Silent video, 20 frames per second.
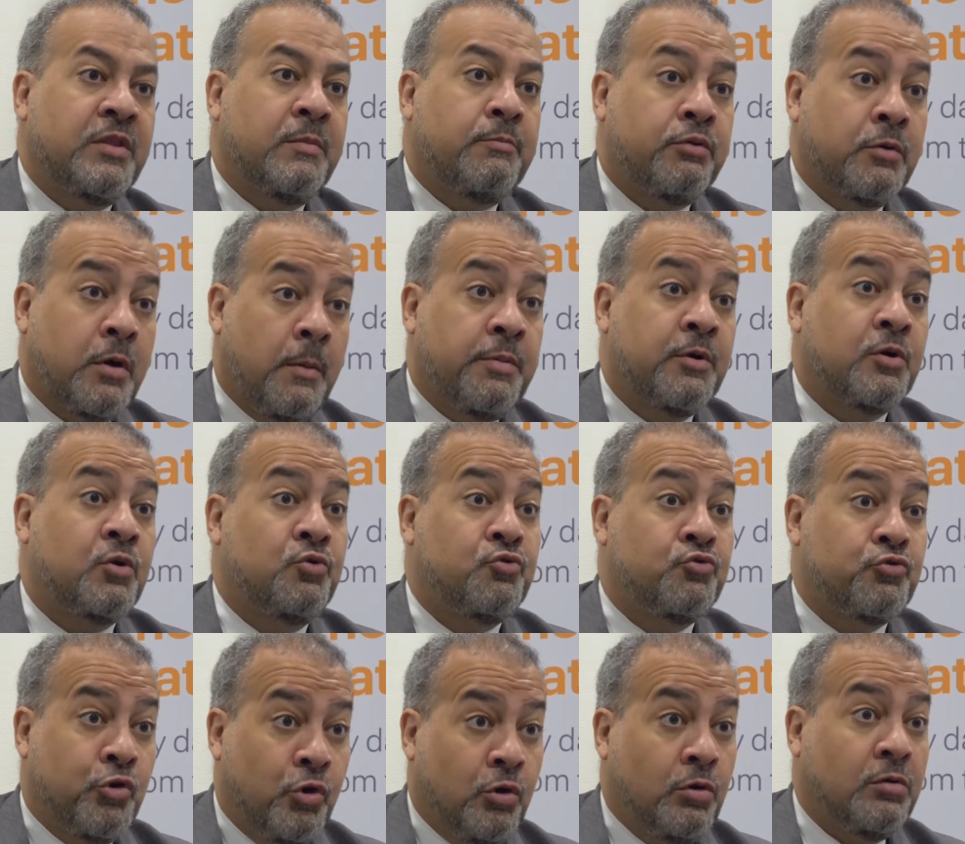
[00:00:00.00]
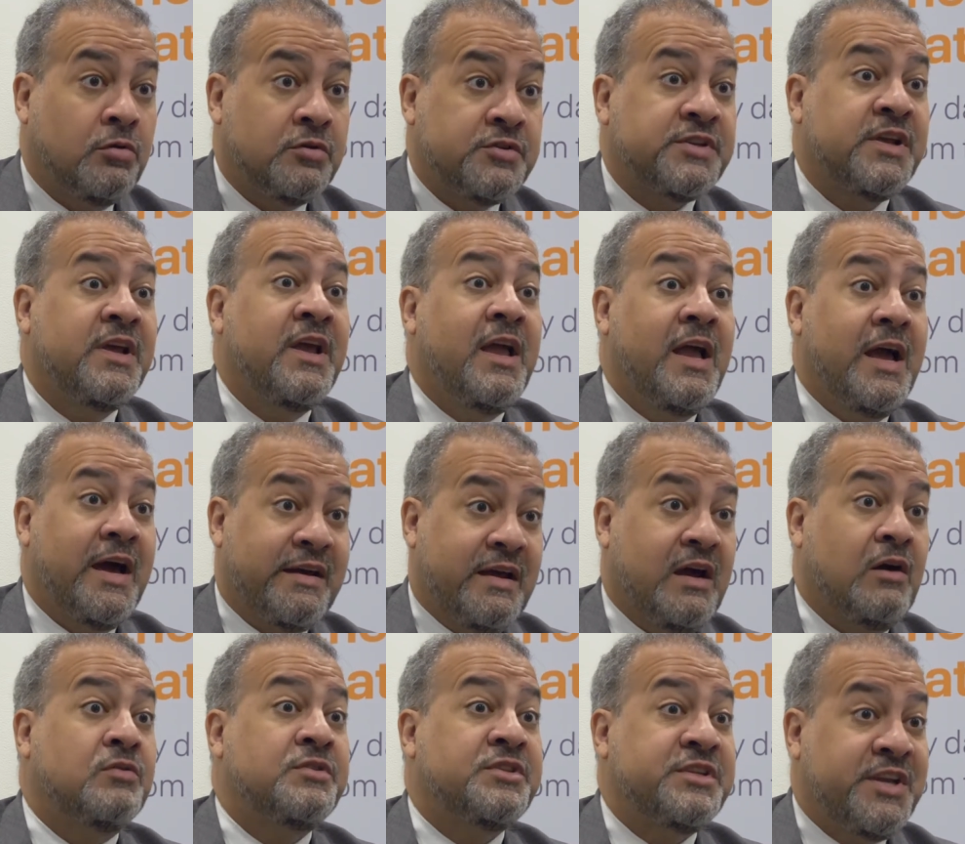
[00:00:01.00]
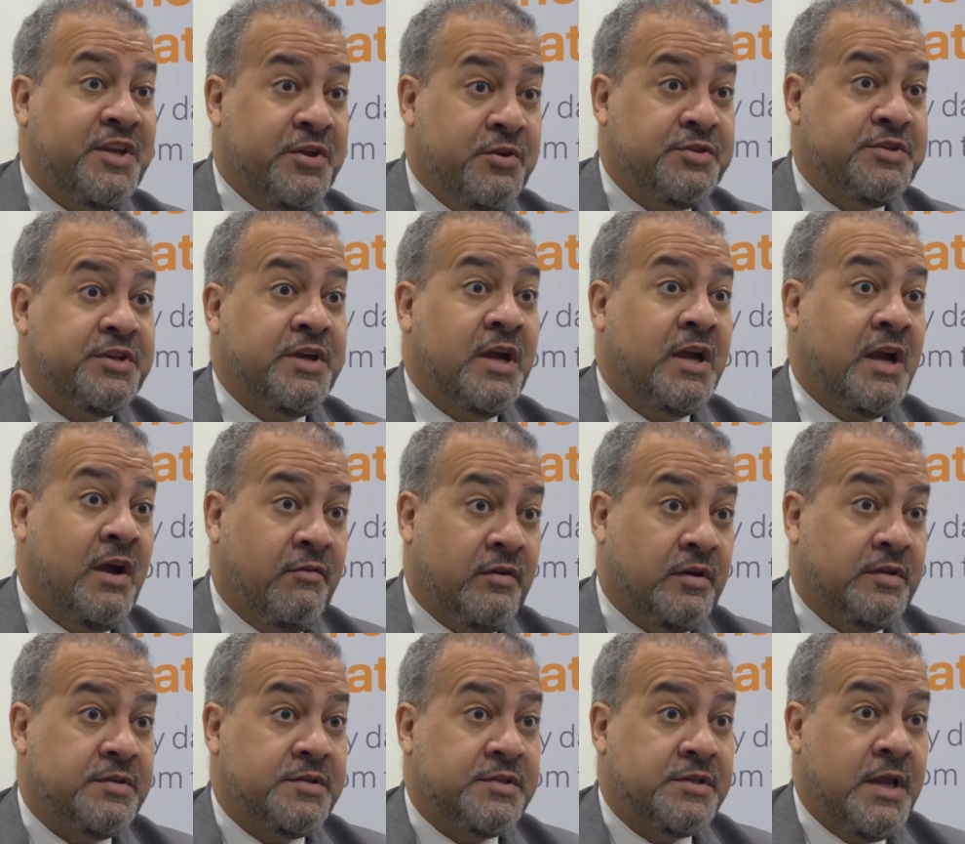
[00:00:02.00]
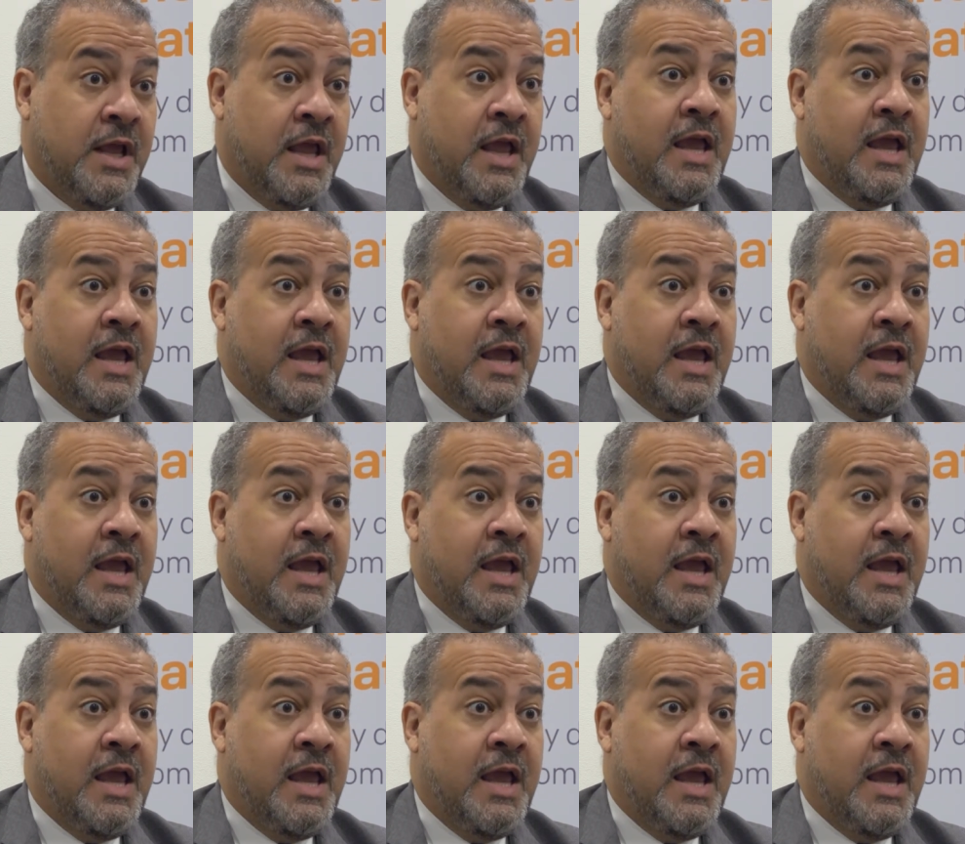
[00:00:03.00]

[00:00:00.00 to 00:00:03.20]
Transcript: the proper controls around security and governance.